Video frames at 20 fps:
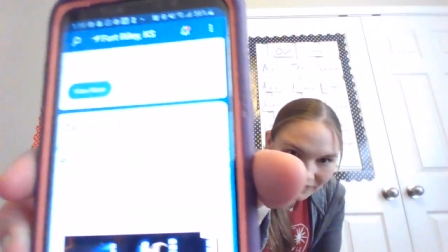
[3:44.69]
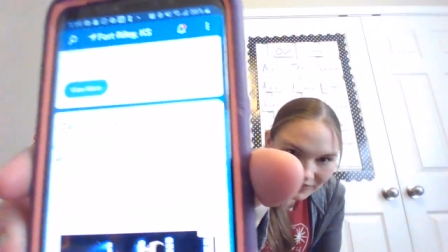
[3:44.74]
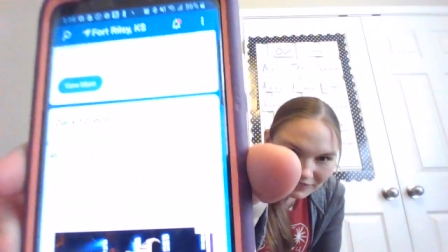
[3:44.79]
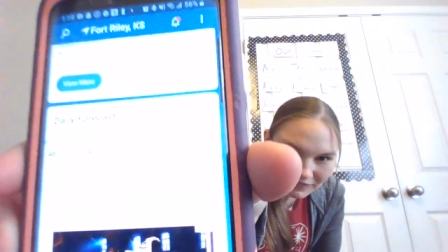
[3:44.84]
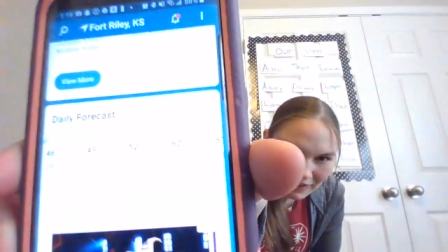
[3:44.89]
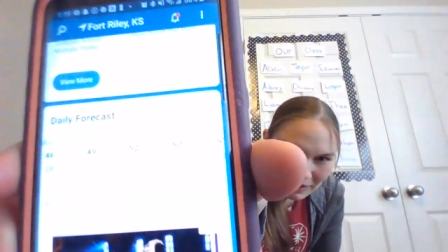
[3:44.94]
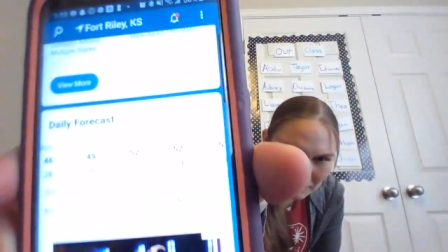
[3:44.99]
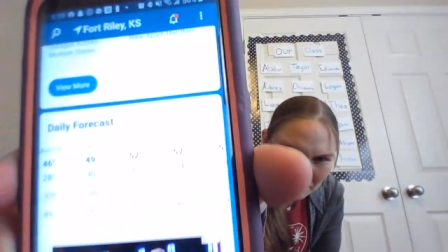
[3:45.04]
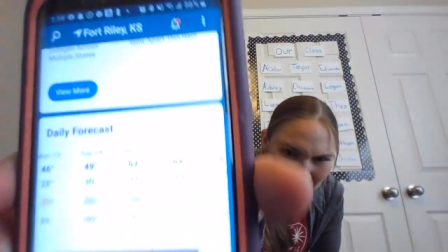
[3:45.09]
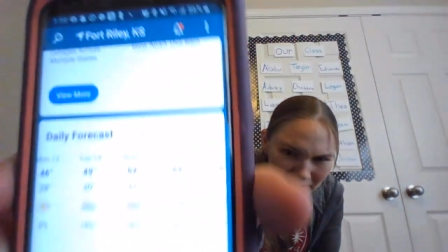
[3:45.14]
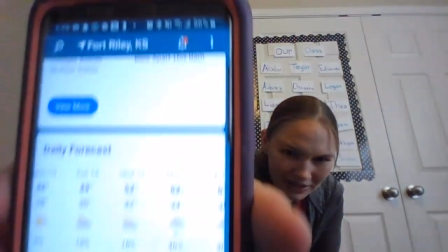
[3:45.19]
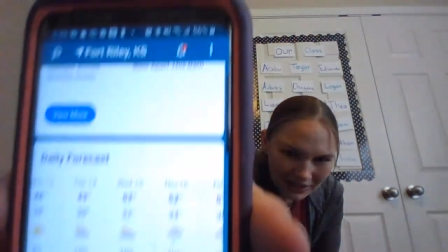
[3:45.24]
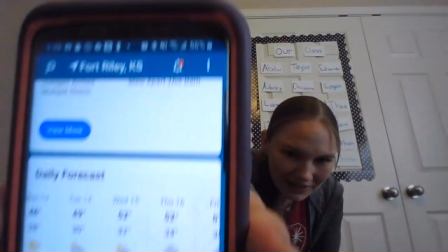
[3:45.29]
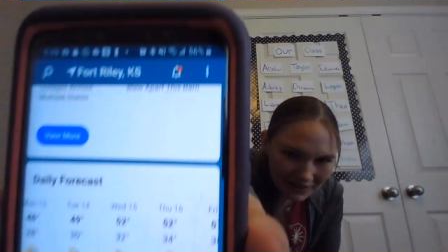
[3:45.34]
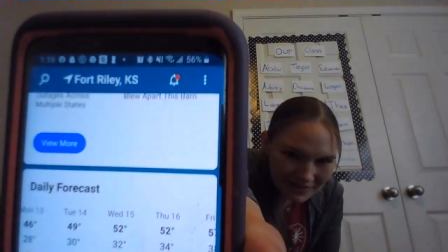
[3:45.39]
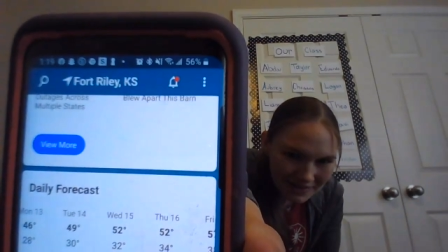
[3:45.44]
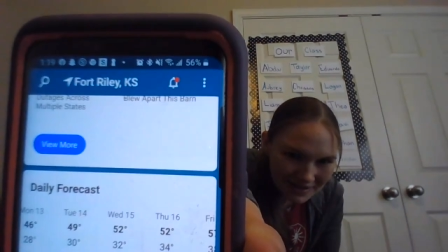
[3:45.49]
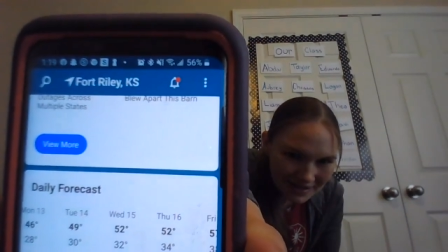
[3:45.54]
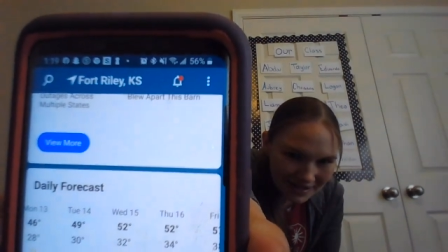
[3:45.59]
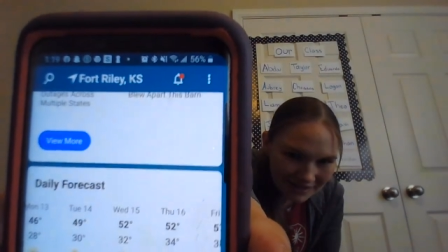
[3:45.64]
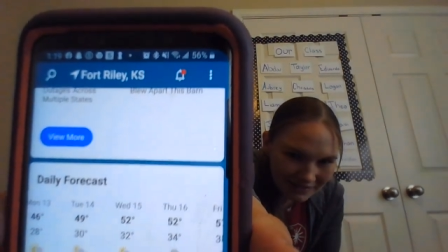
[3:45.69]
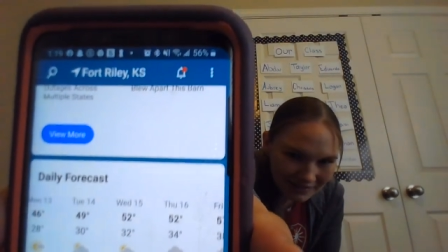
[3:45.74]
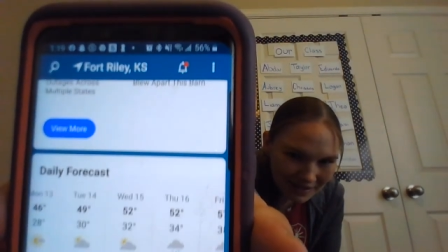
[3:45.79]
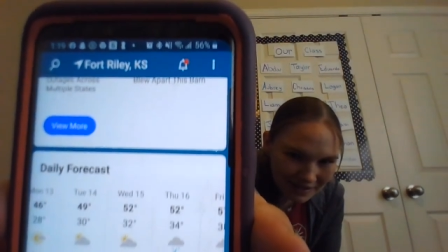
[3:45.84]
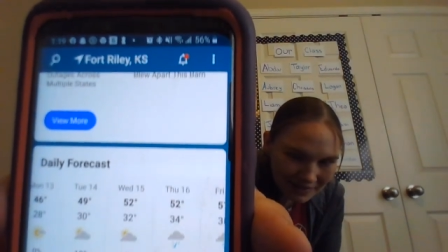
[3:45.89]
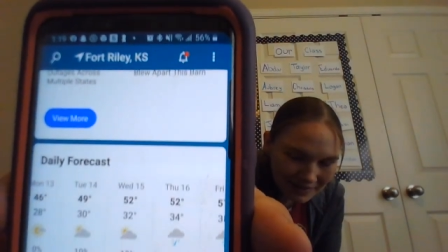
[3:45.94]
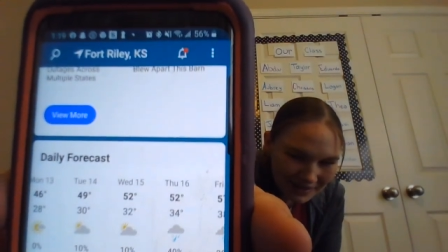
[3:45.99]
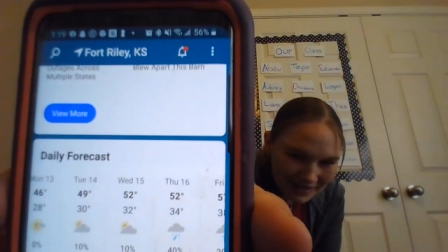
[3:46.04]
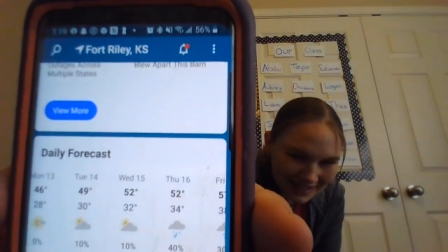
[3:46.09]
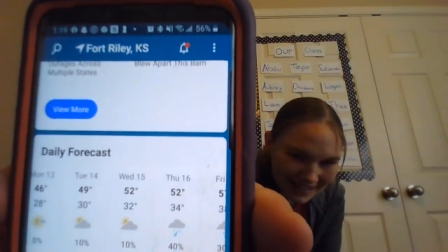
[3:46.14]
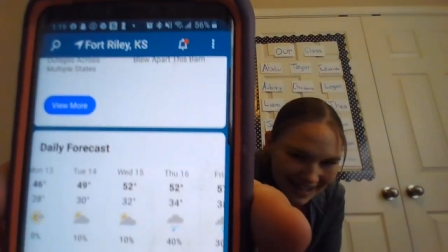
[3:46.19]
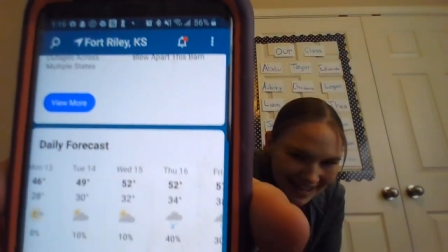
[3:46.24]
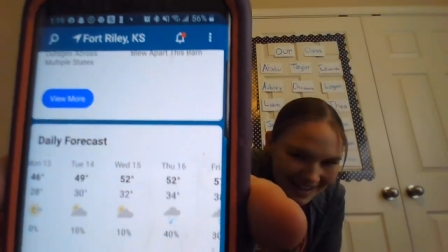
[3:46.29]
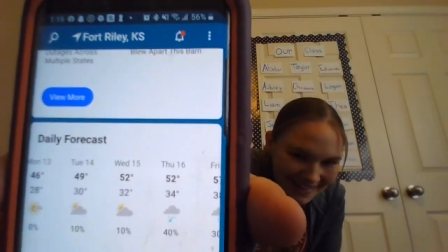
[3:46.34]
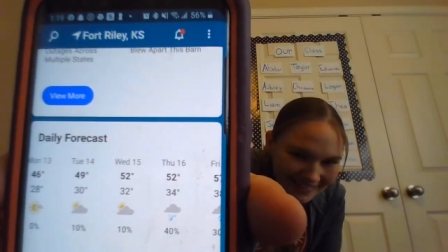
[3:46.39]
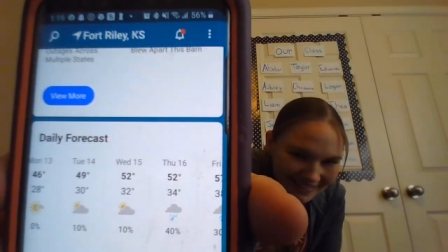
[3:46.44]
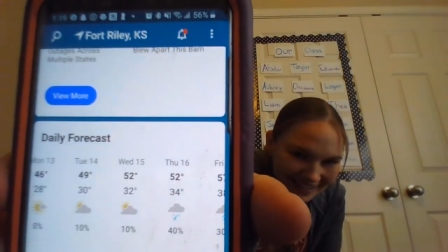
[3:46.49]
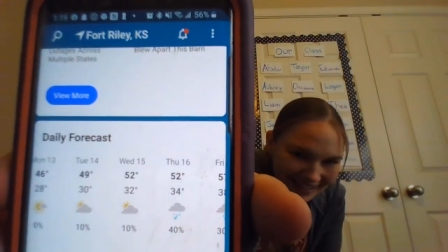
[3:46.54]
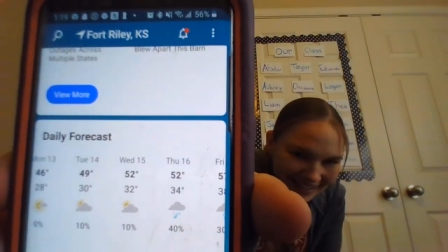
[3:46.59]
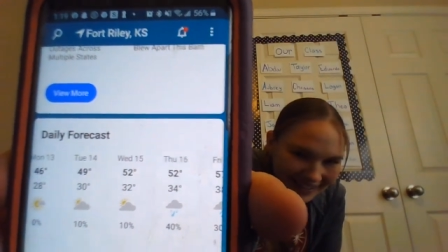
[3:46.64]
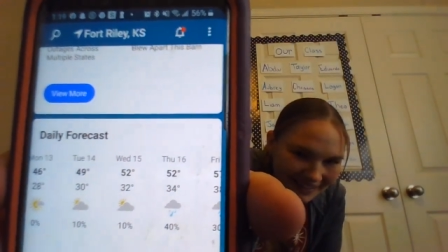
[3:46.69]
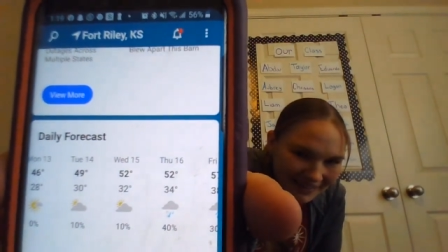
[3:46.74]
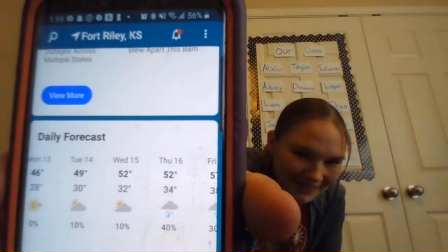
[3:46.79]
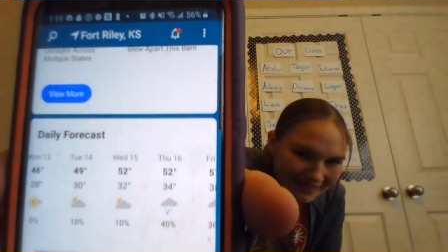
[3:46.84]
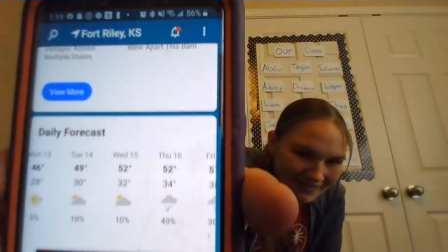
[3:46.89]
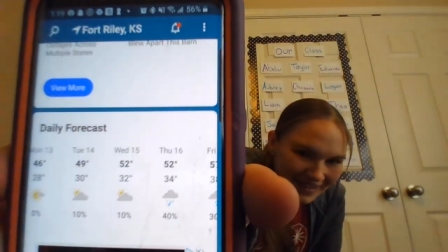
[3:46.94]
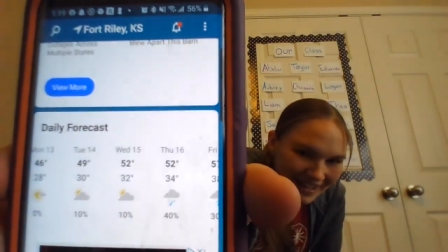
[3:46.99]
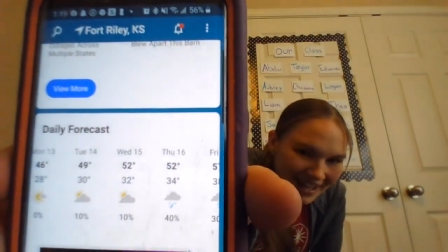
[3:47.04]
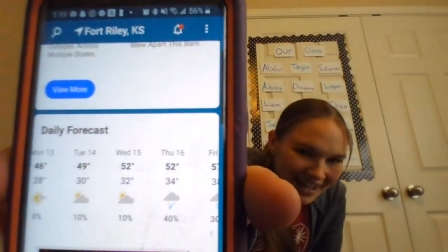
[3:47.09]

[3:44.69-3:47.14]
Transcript: If I put it close enough, maybe? There we go.